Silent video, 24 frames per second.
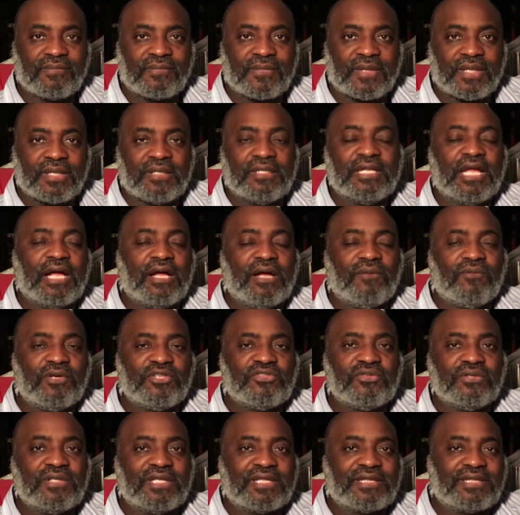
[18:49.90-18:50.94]
Now I want
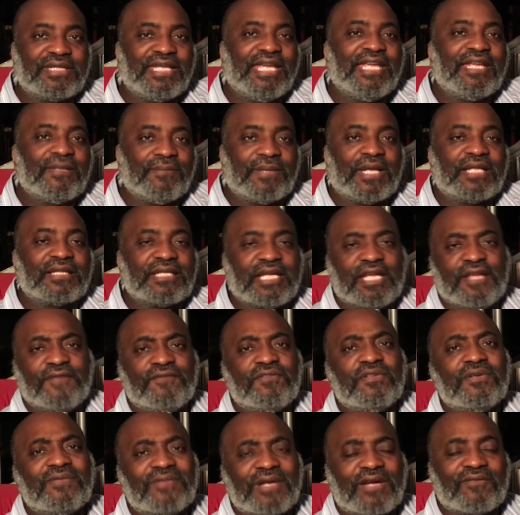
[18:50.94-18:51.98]
you to think about that. If
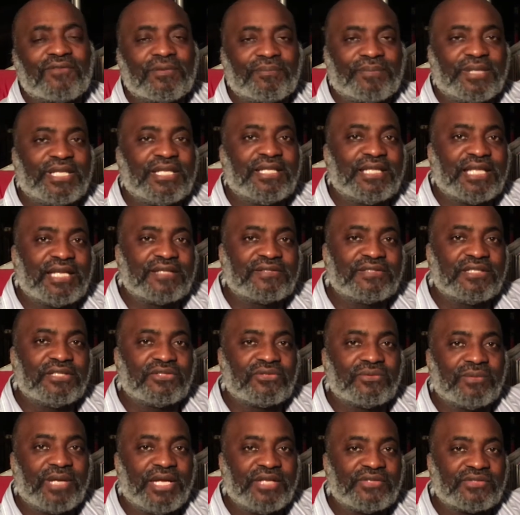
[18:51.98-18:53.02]
you've ever been in that
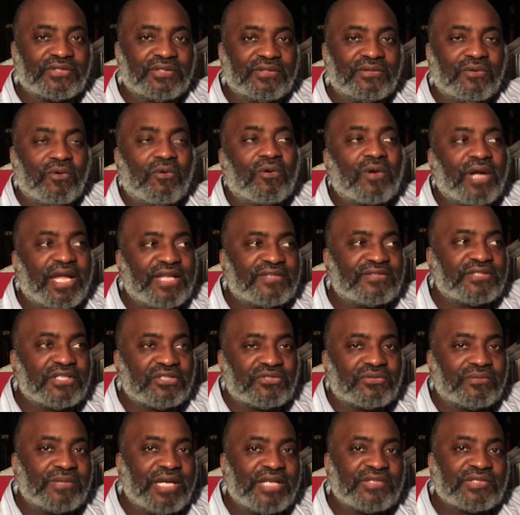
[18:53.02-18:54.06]
situation or a
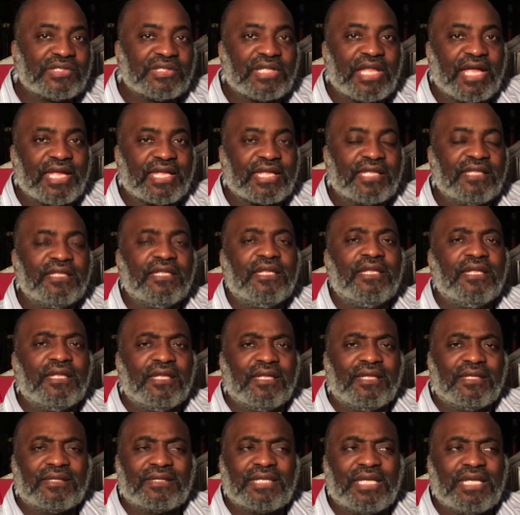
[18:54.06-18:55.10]
situation like it,
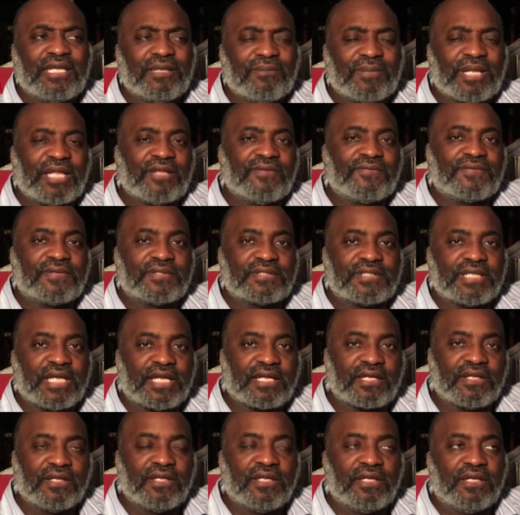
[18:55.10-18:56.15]
think about it for a second.
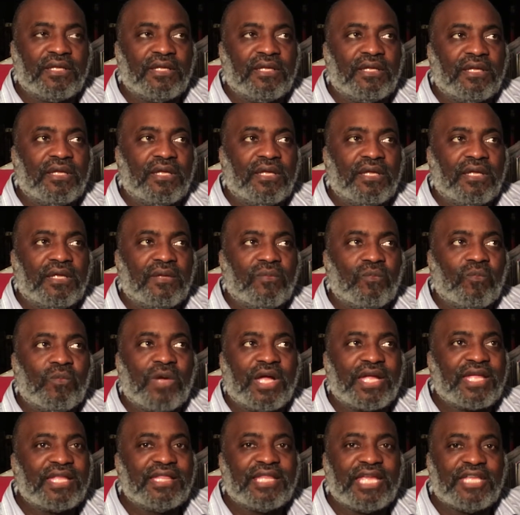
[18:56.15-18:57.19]
What
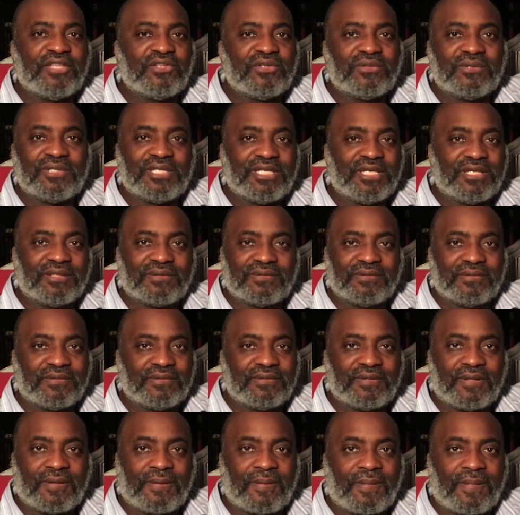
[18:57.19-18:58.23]
can they do to you?
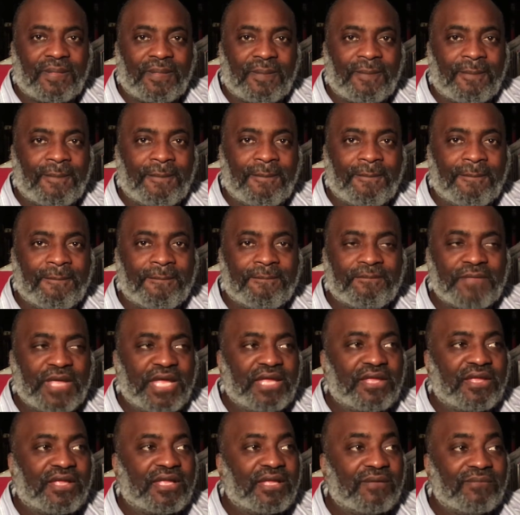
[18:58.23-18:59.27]
They
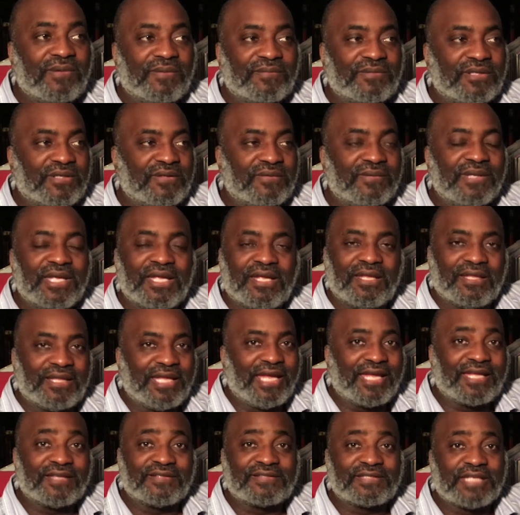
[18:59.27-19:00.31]
can come up to you. They
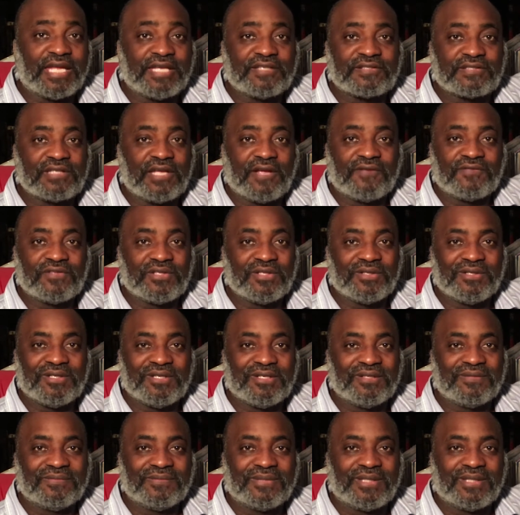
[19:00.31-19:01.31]
can say stuff to you.